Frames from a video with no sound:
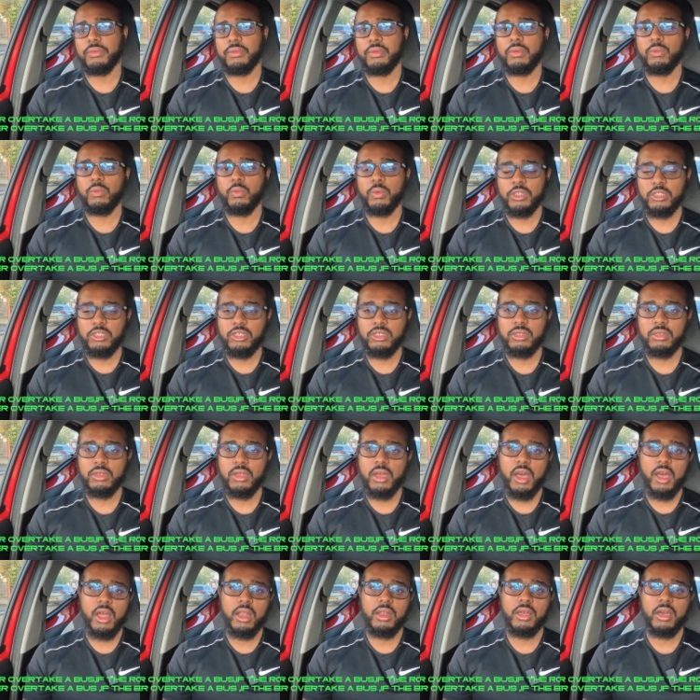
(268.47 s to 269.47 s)
which
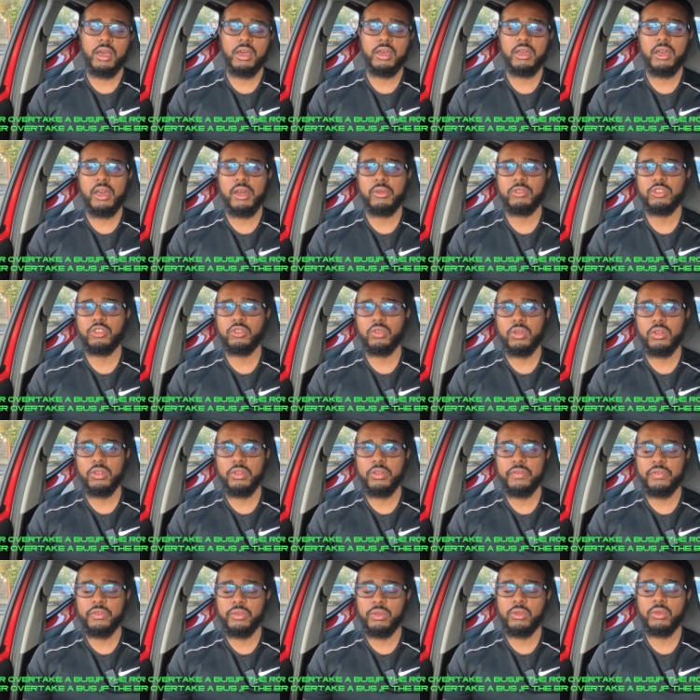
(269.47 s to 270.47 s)
I'll encourage all
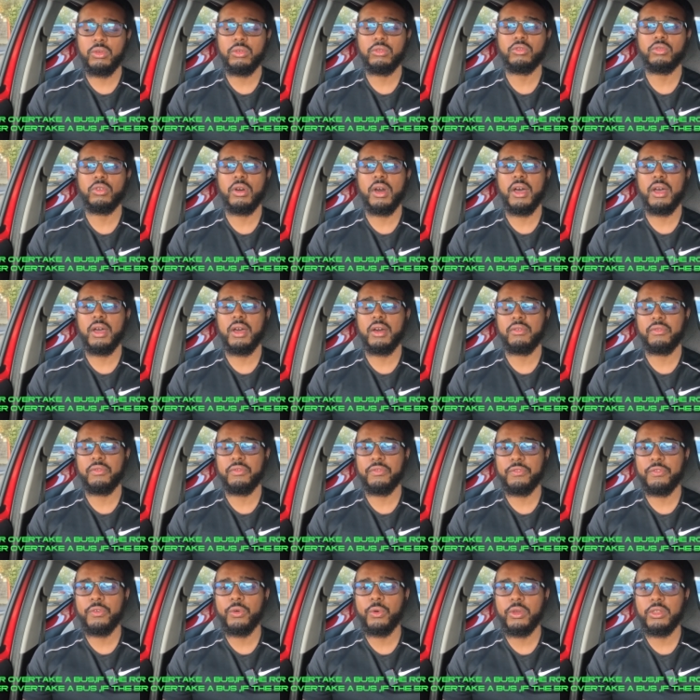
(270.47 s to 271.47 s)
of you to
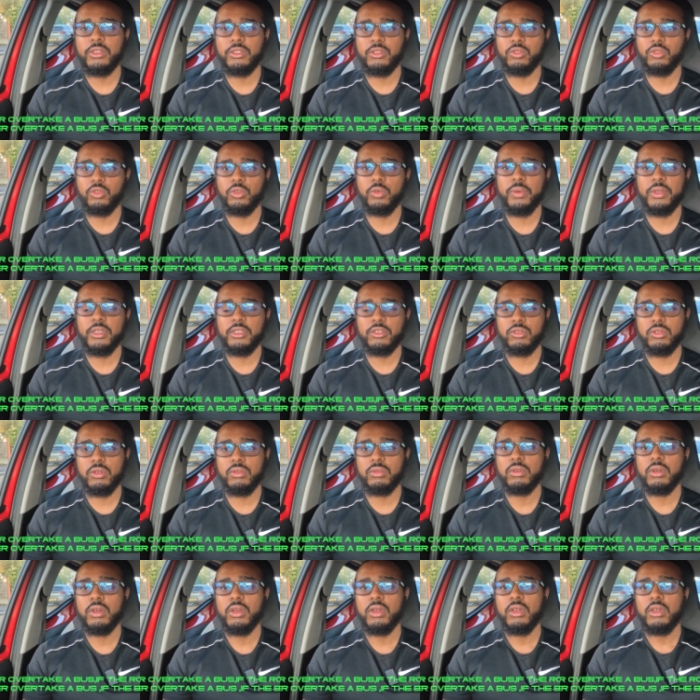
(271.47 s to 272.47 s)
avoid doing
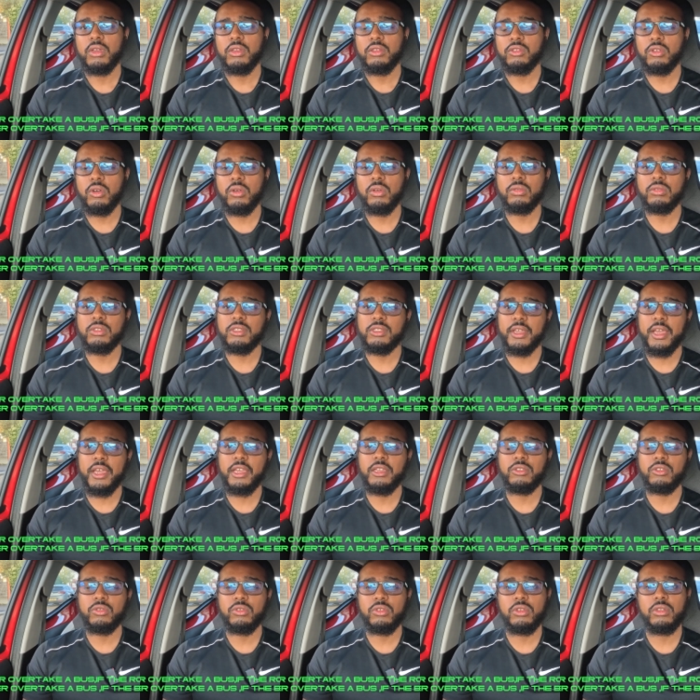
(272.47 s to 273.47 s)
so. So
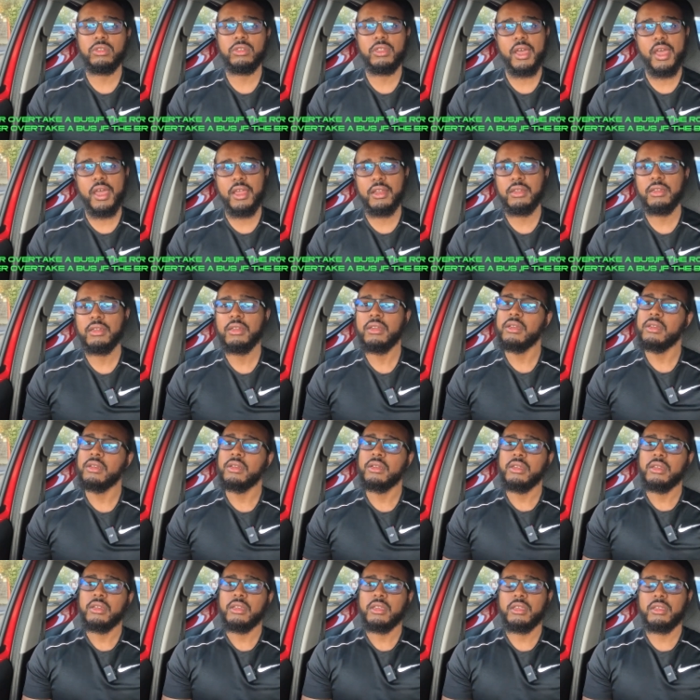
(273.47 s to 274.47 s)
stay tuned and
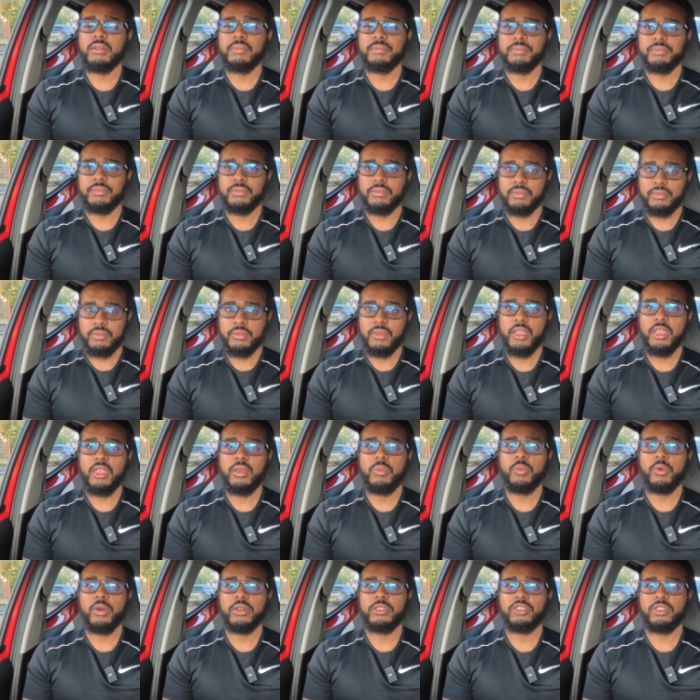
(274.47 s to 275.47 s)

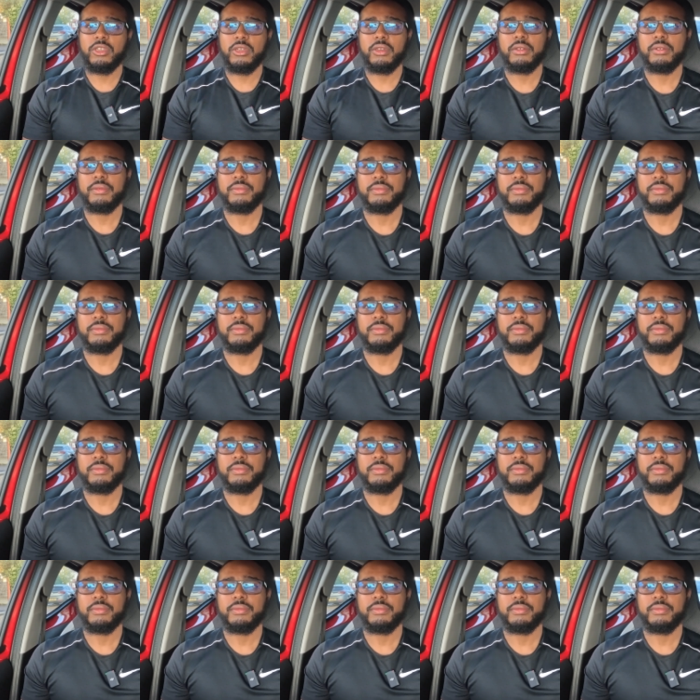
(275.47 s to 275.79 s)
keep watching.